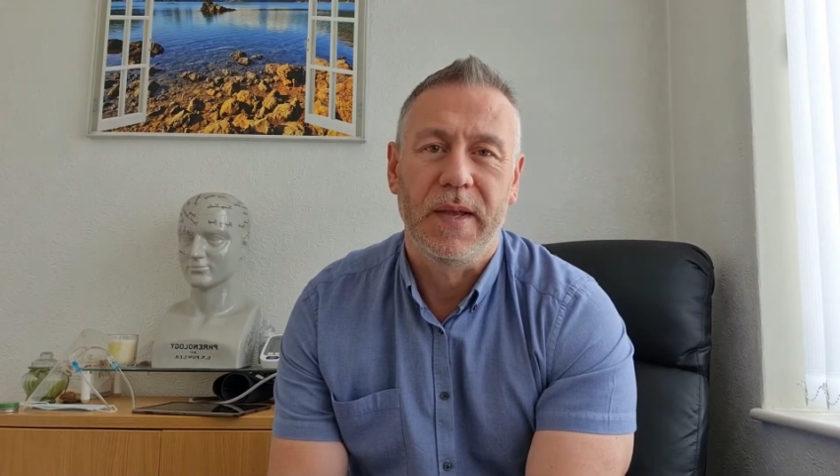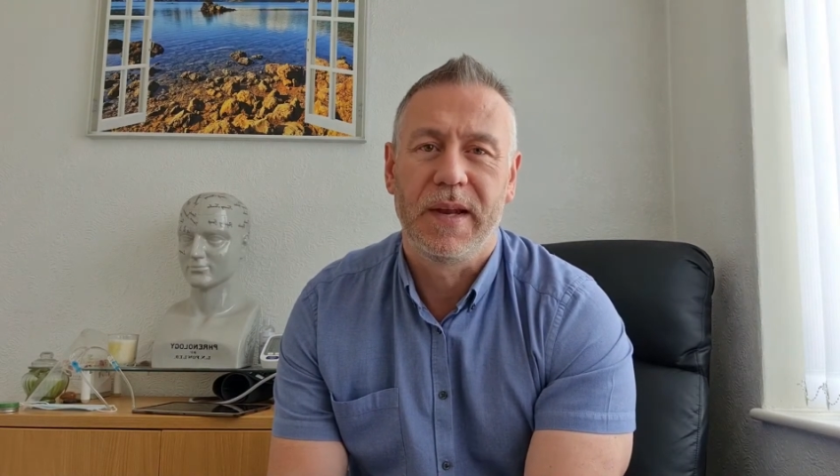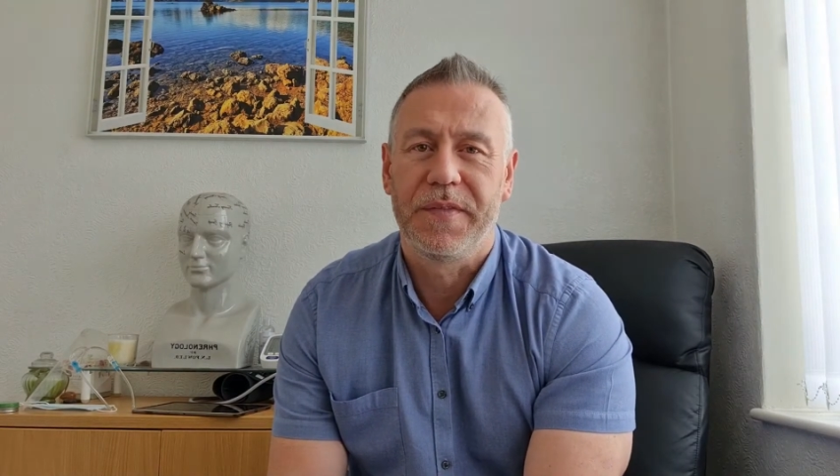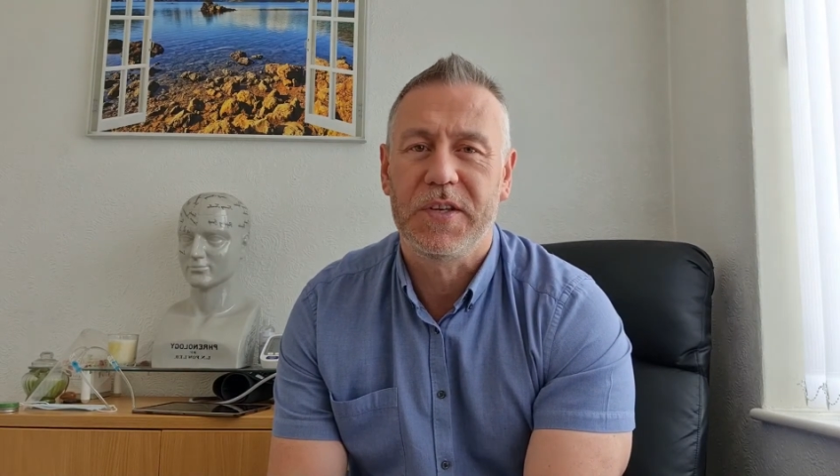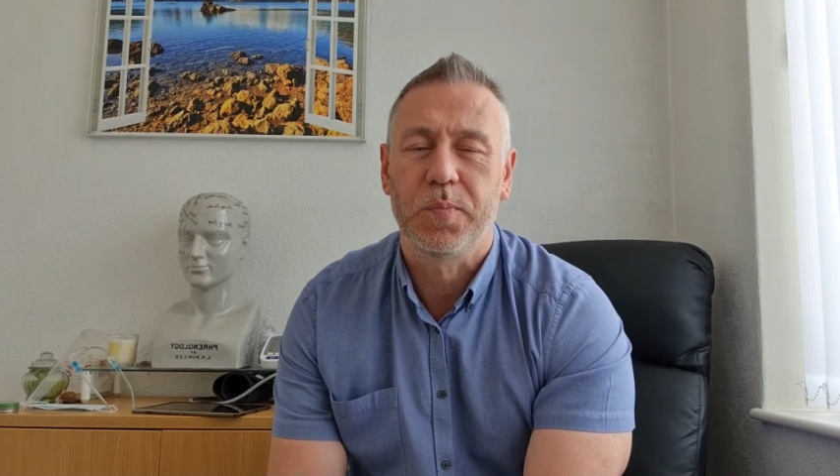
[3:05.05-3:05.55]

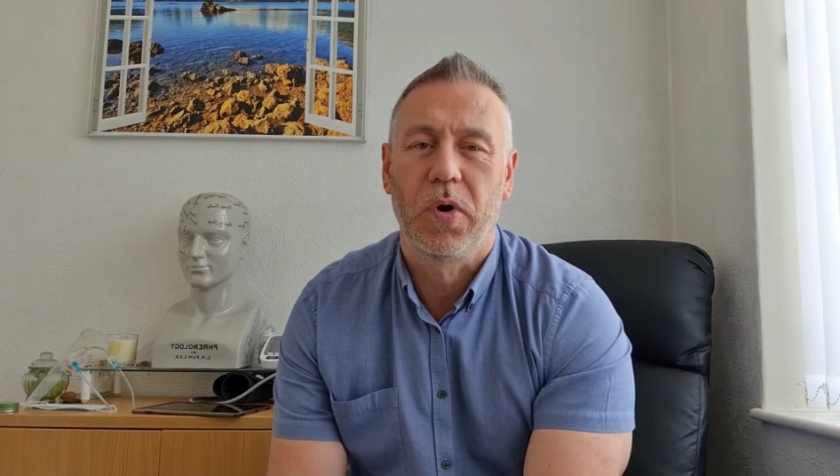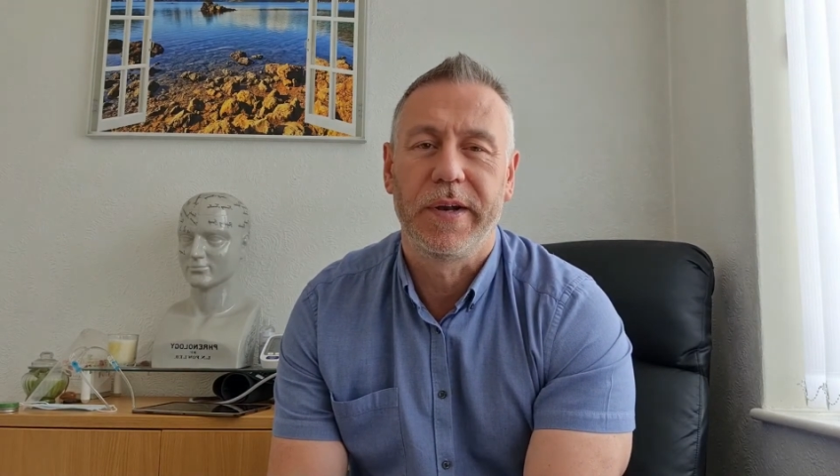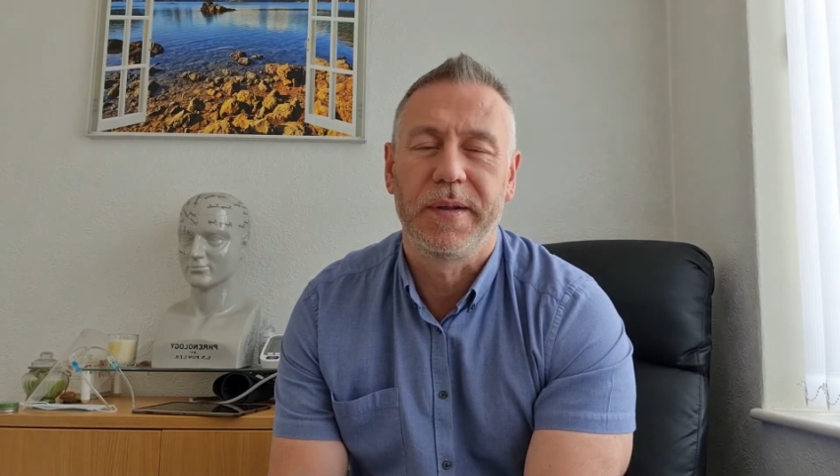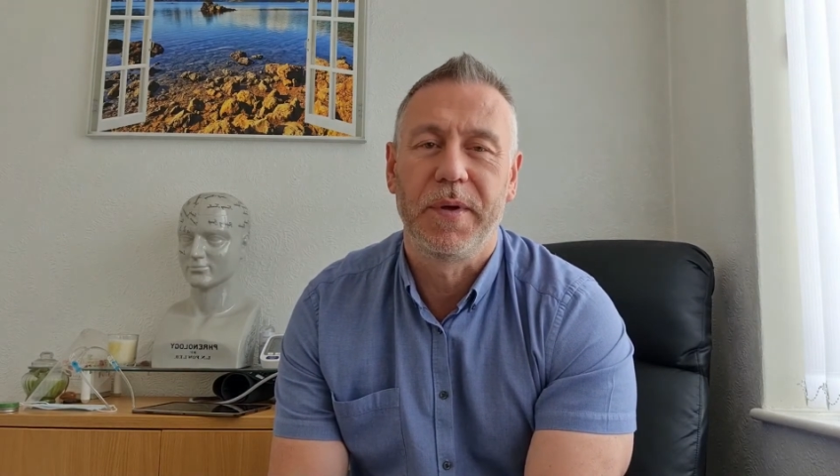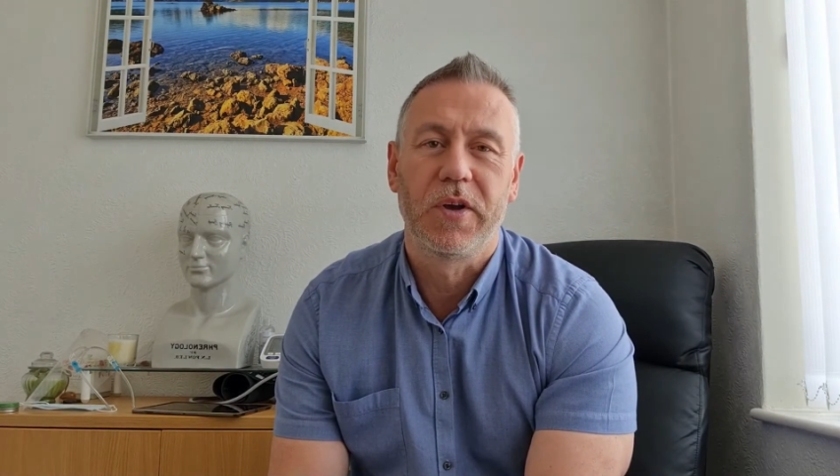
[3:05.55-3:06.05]
And at this
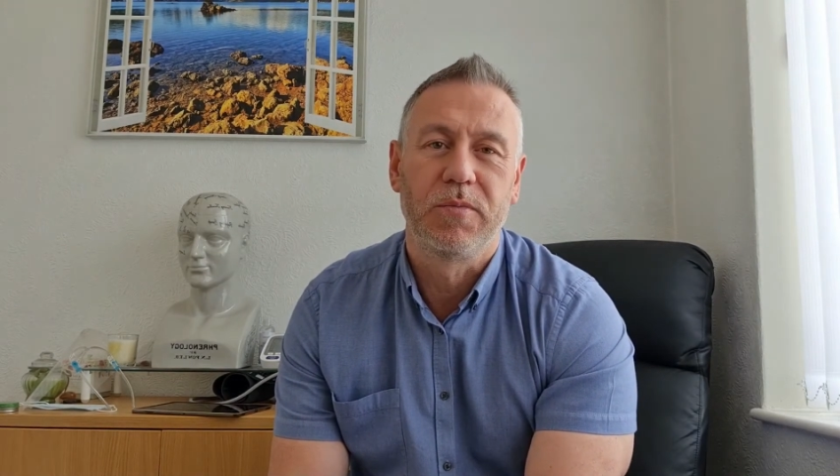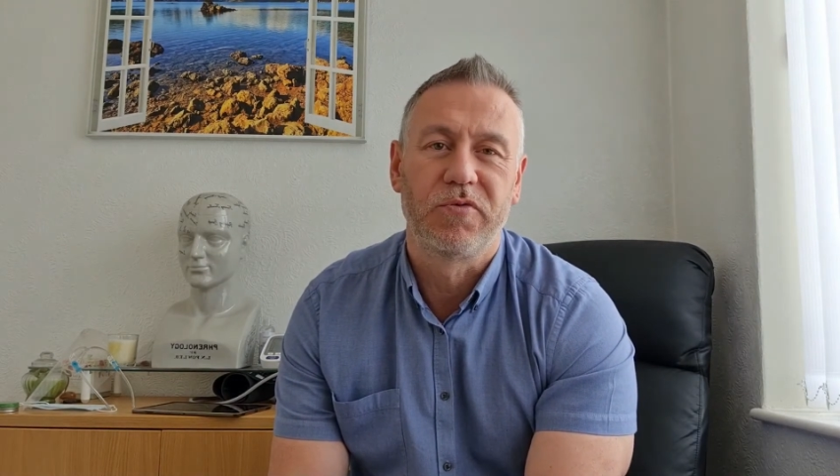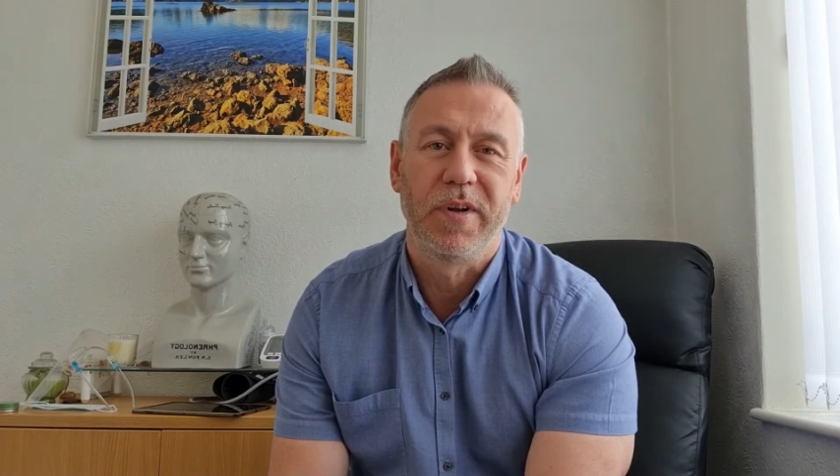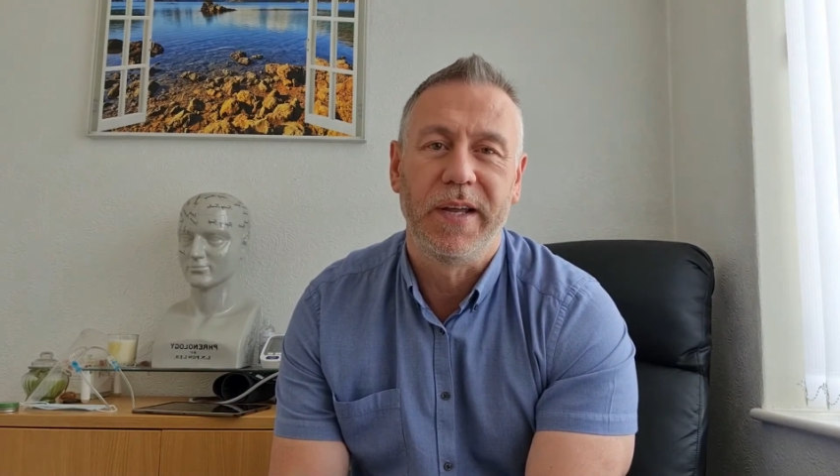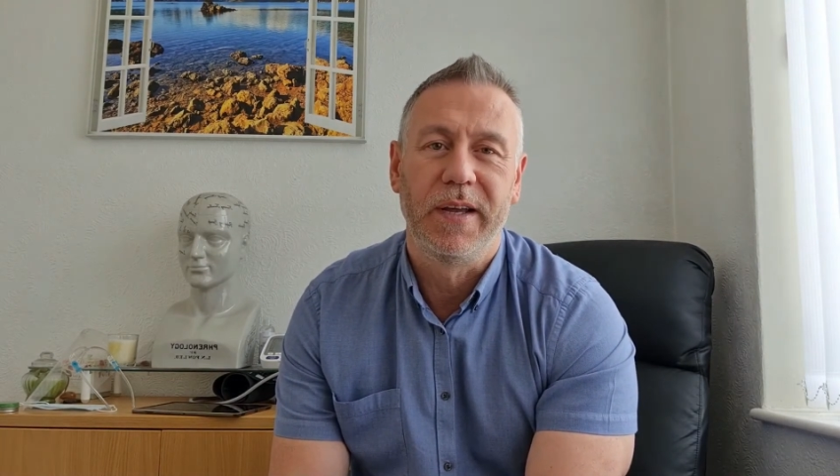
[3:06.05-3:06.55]
point, it
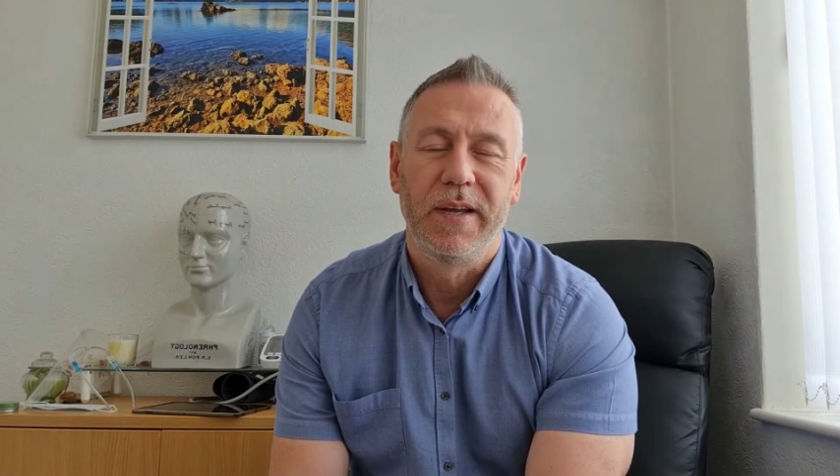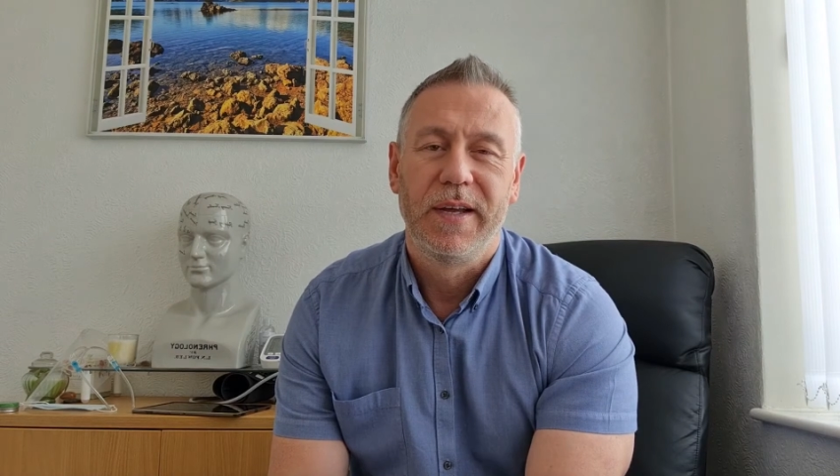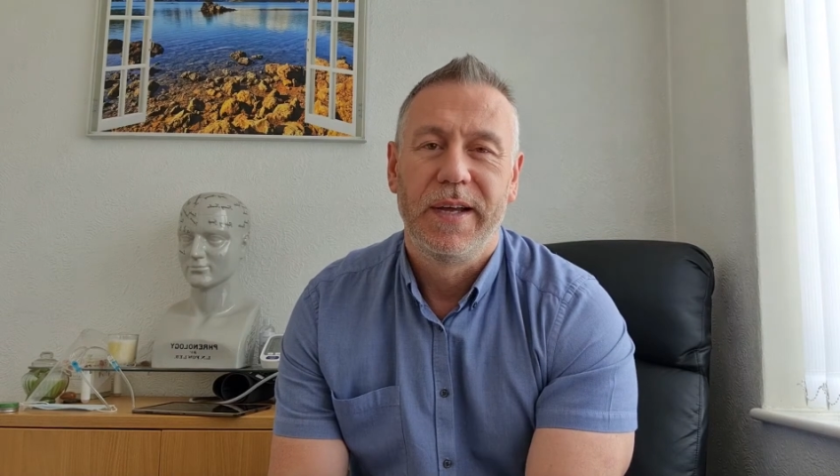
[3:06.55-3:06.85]
becomes really